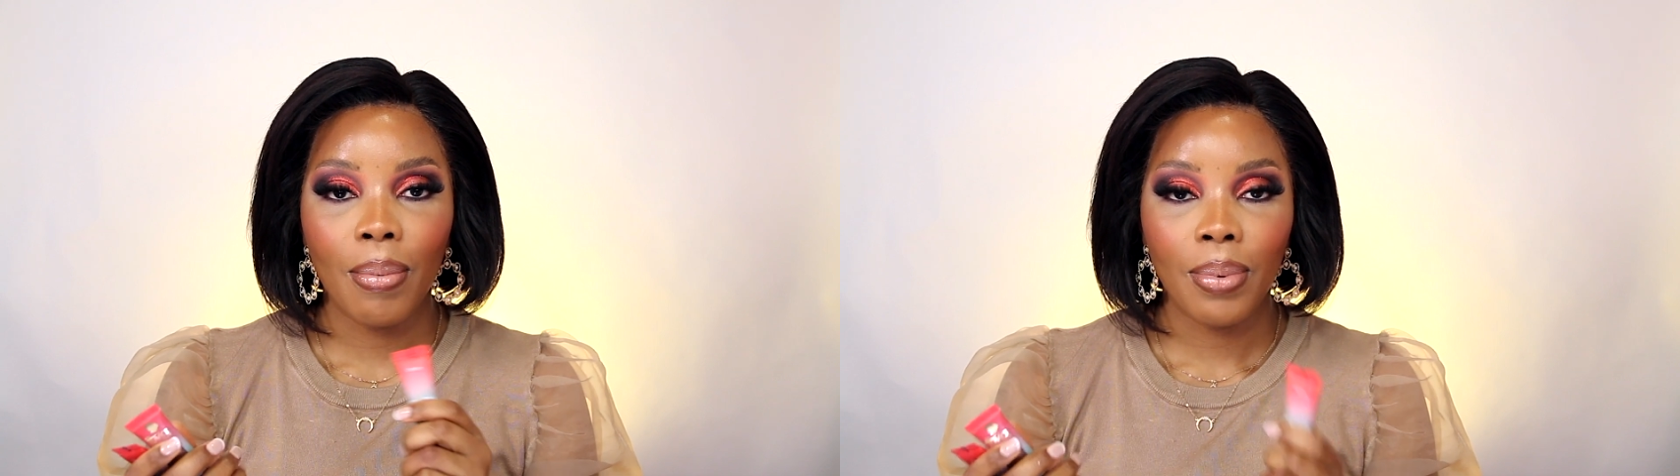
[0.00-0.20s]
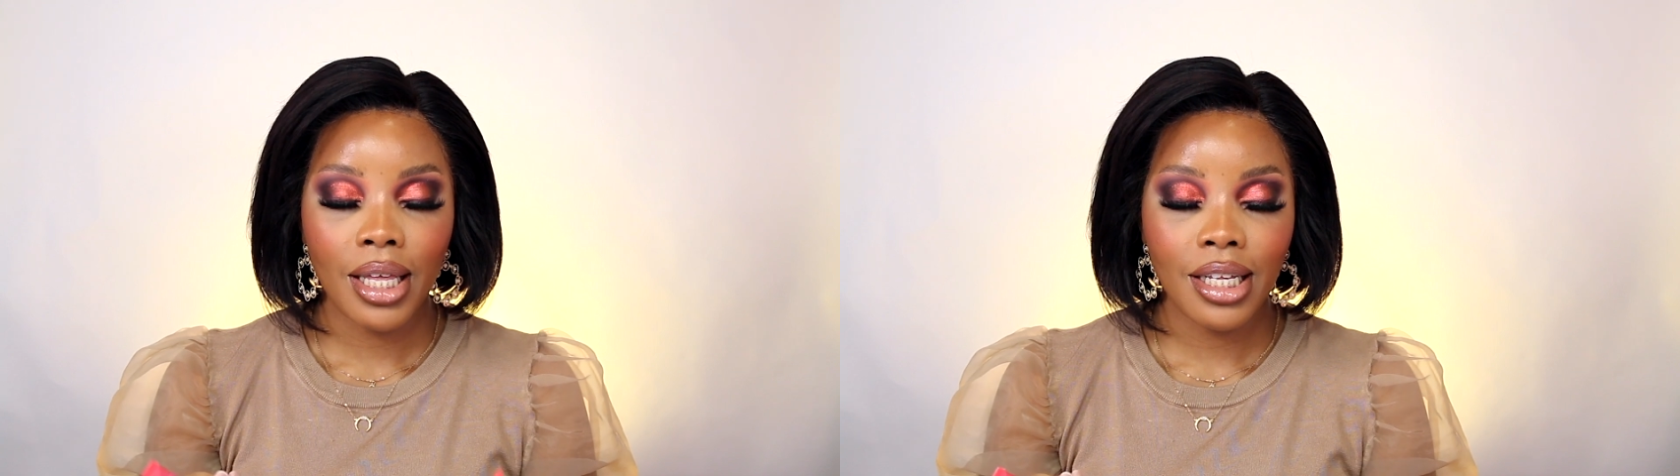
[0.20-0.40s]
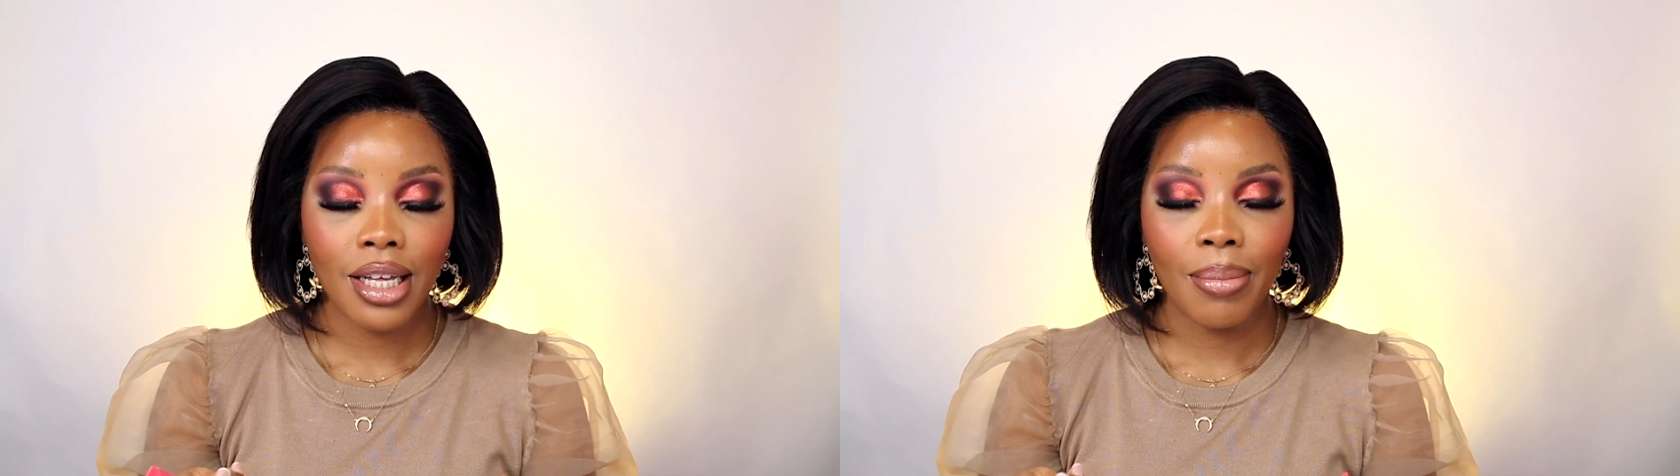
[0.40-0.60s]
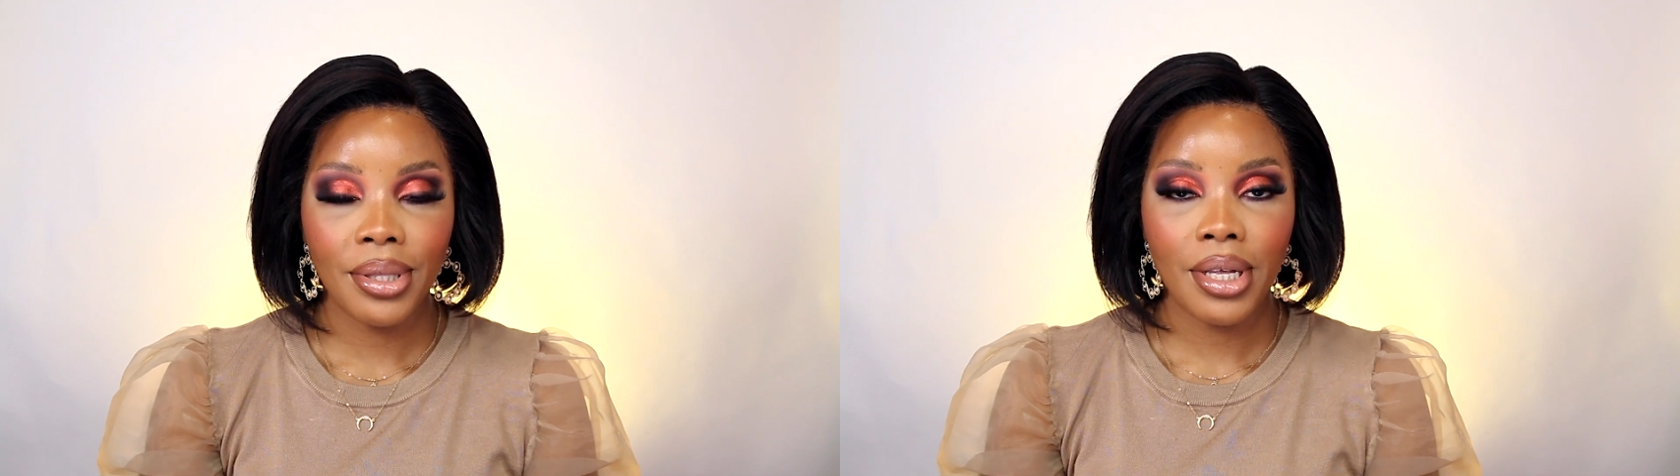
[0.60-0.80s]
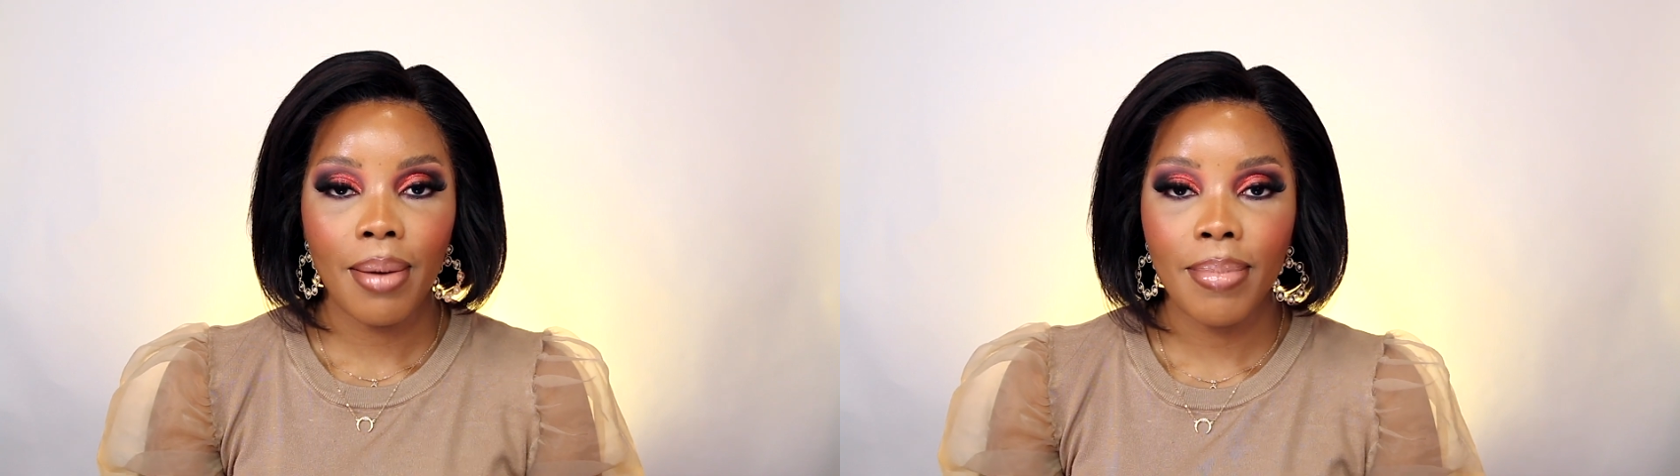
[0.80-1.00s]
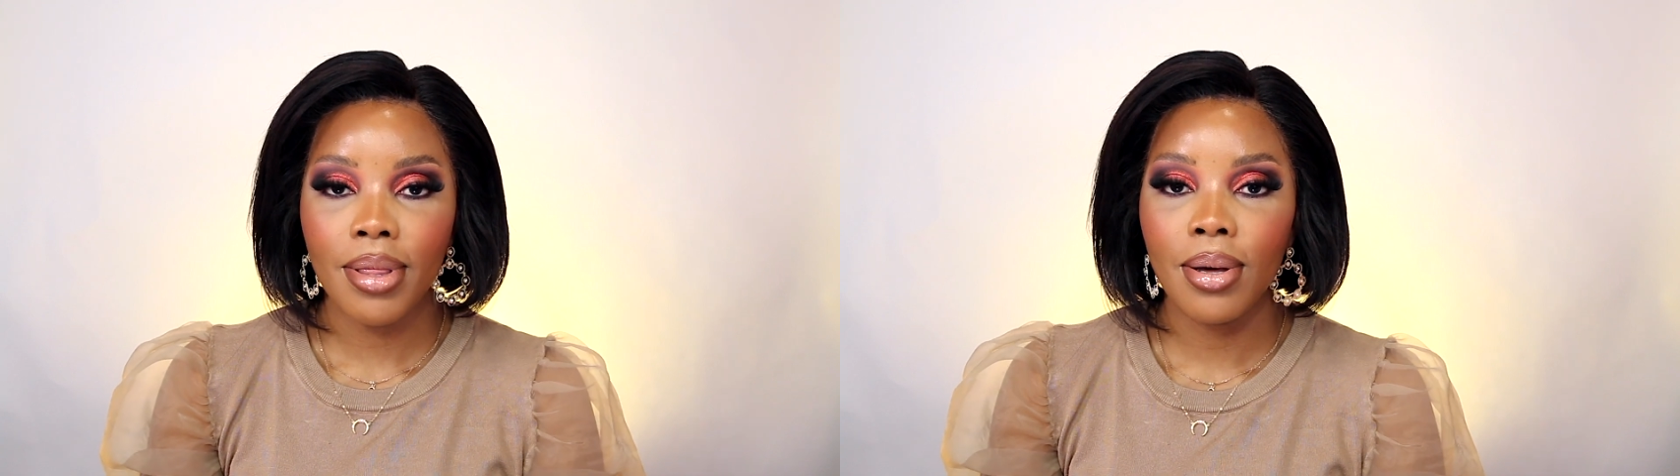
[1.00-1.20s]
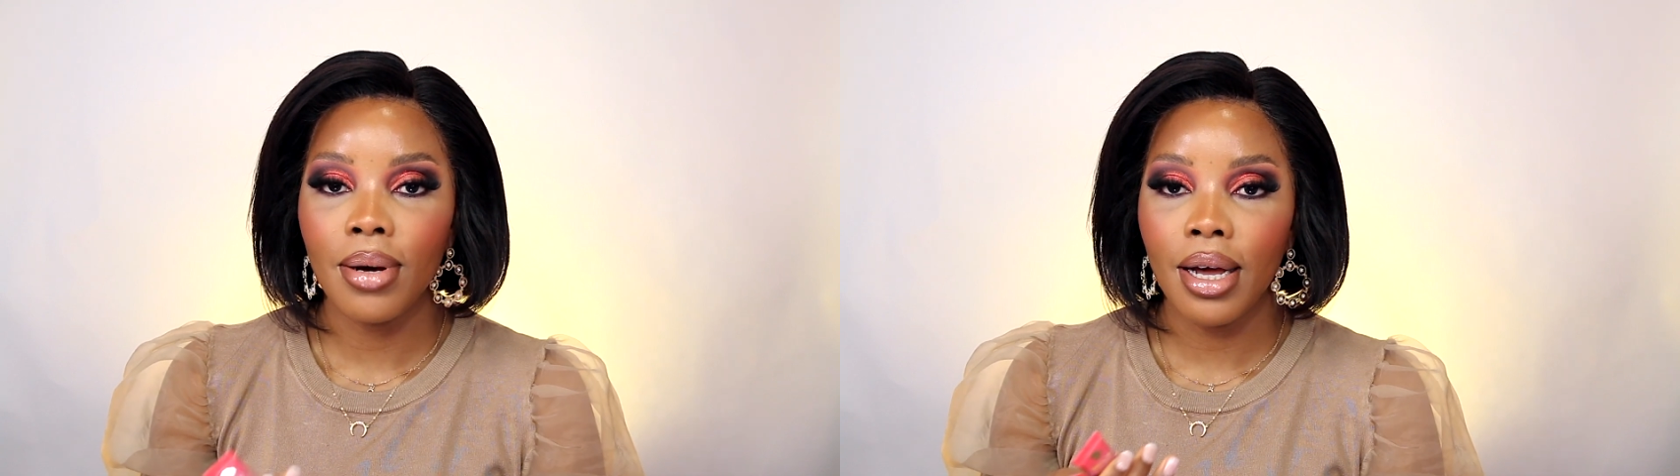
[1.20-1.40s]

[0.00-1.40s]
please comment down below